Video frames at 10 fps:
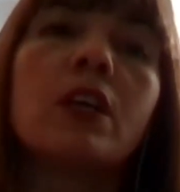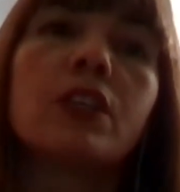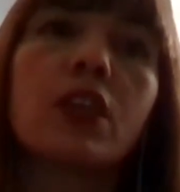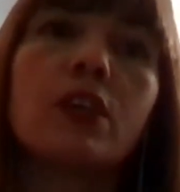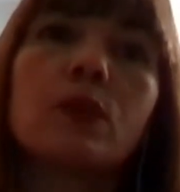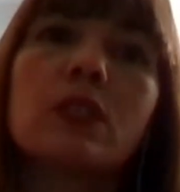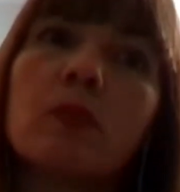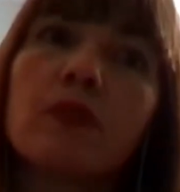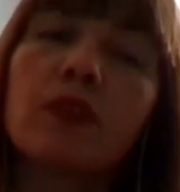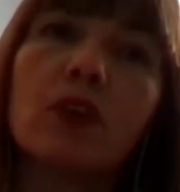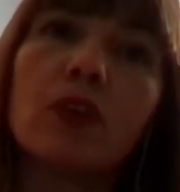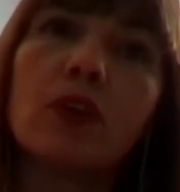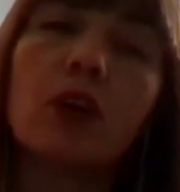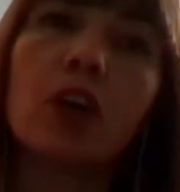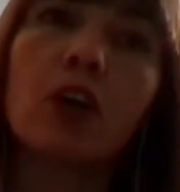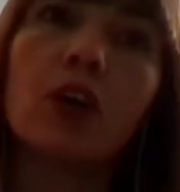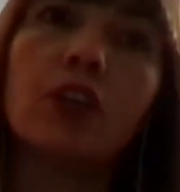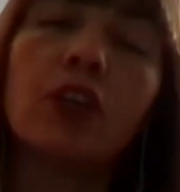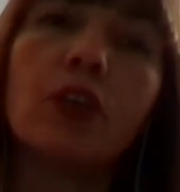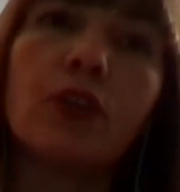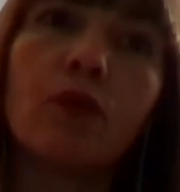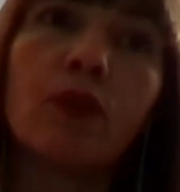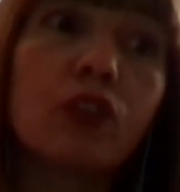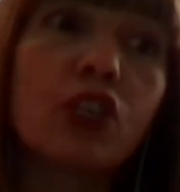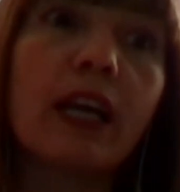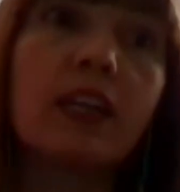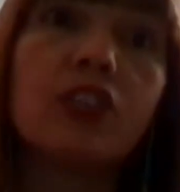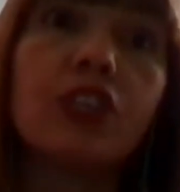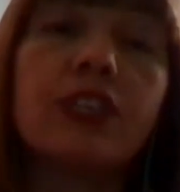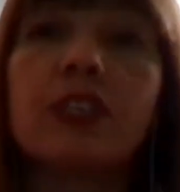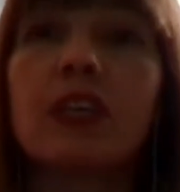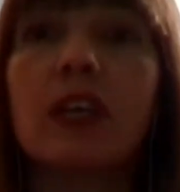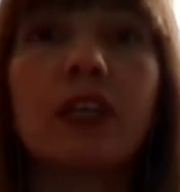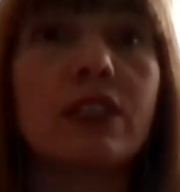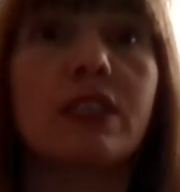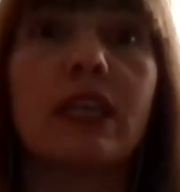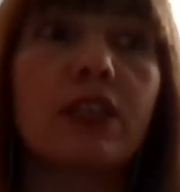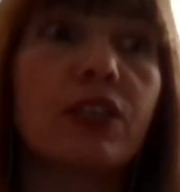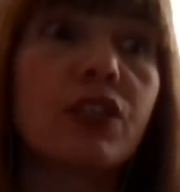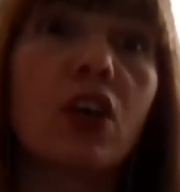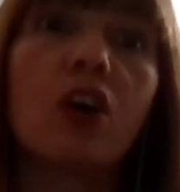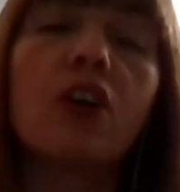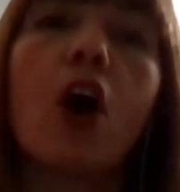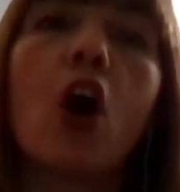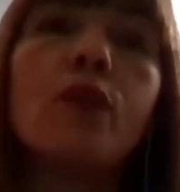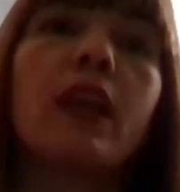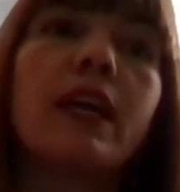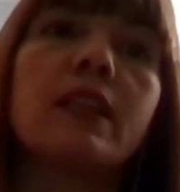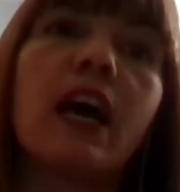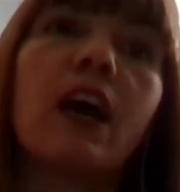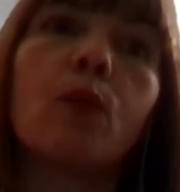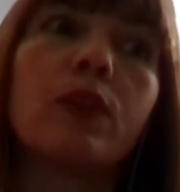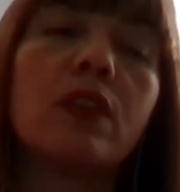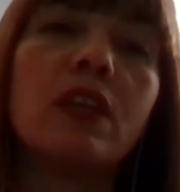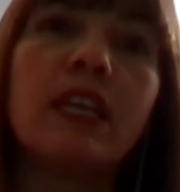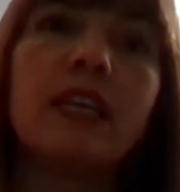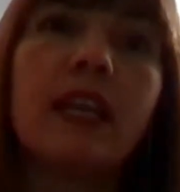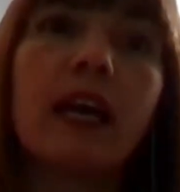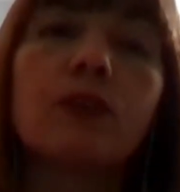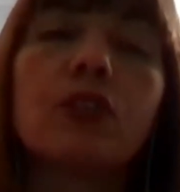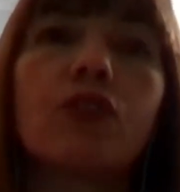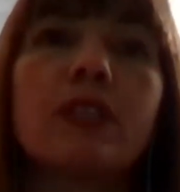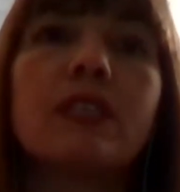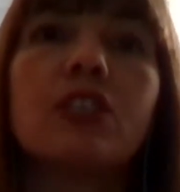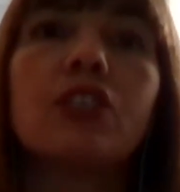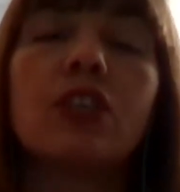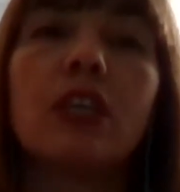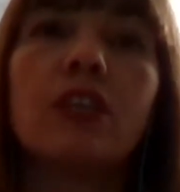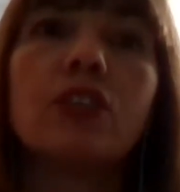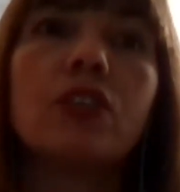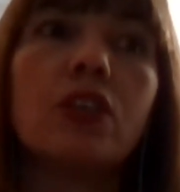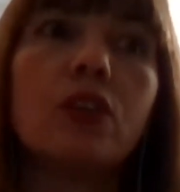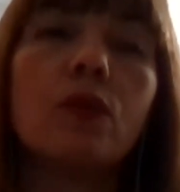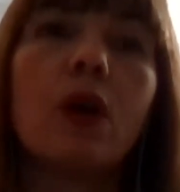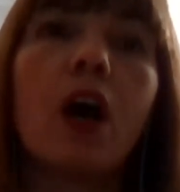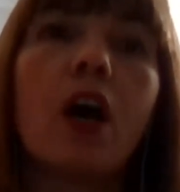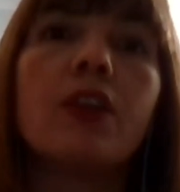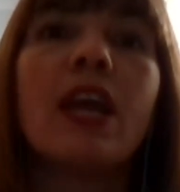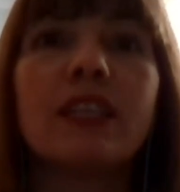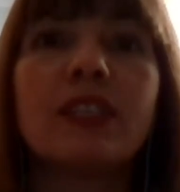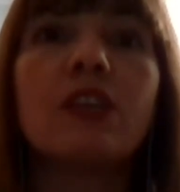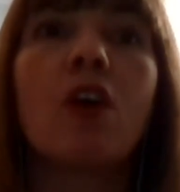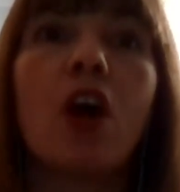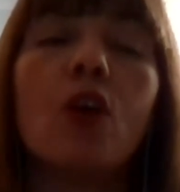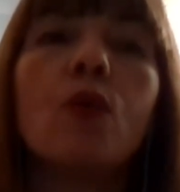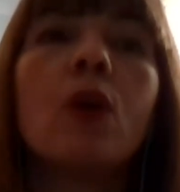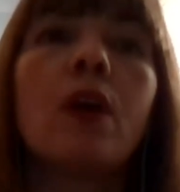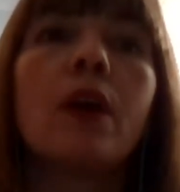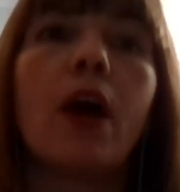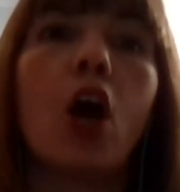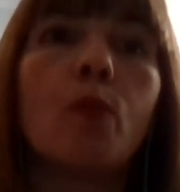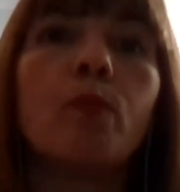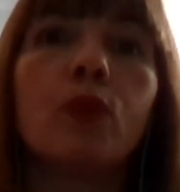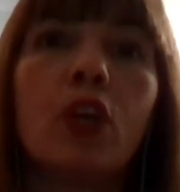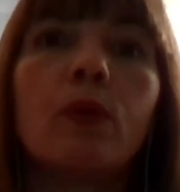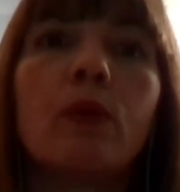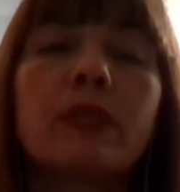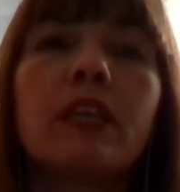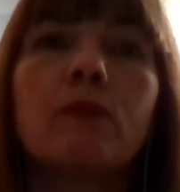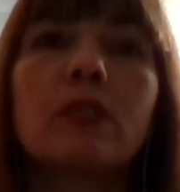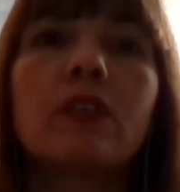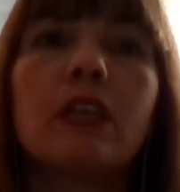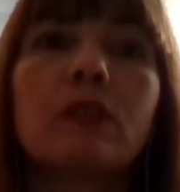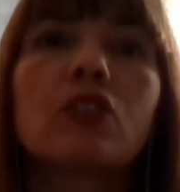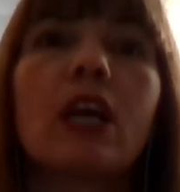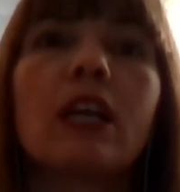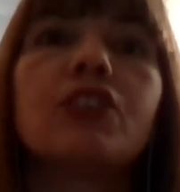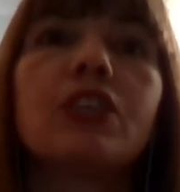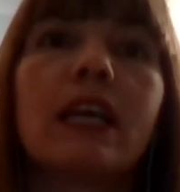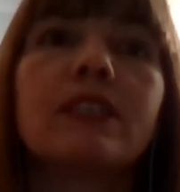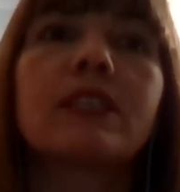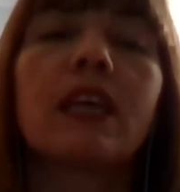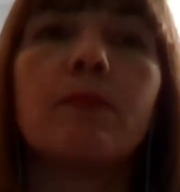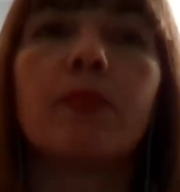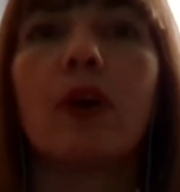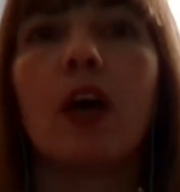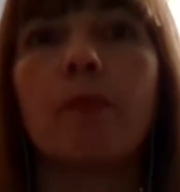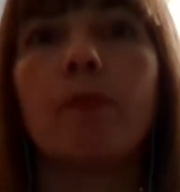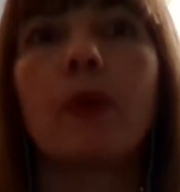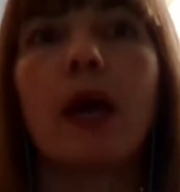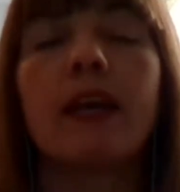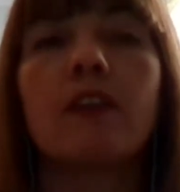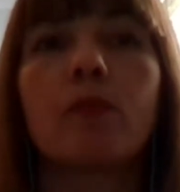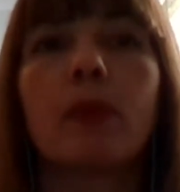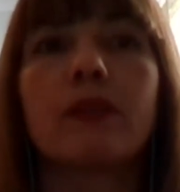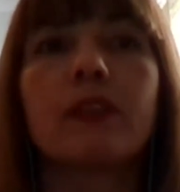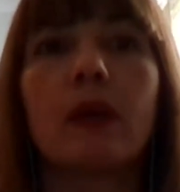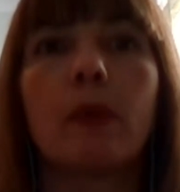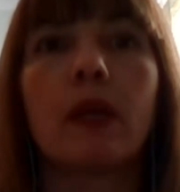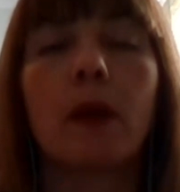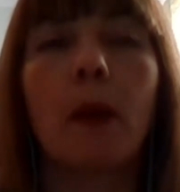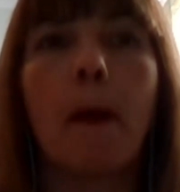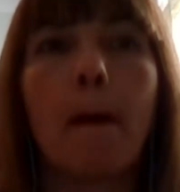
So those are some of the the real challenges. And as I said at the start, overlaying that with the need now to transition into net zero, it was a challenging landscape ahead of the pandemic.